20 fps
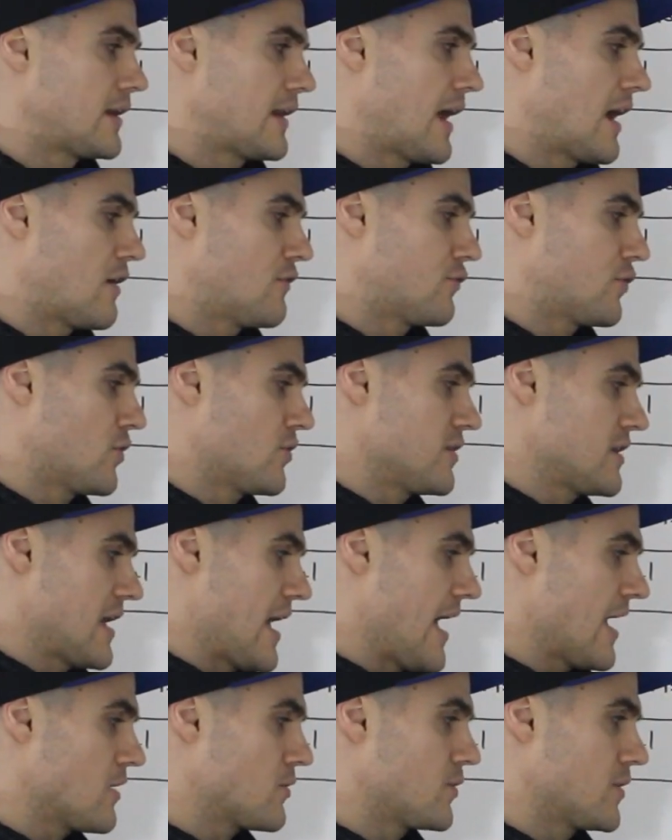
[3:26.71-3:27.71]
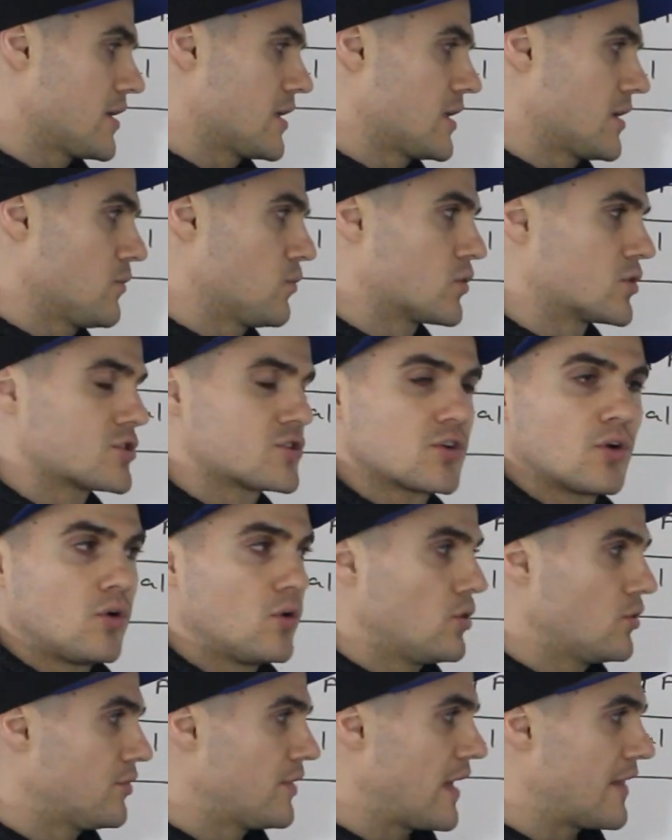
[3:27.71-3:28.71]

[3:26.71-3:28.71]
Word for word: Now for the equity, we're told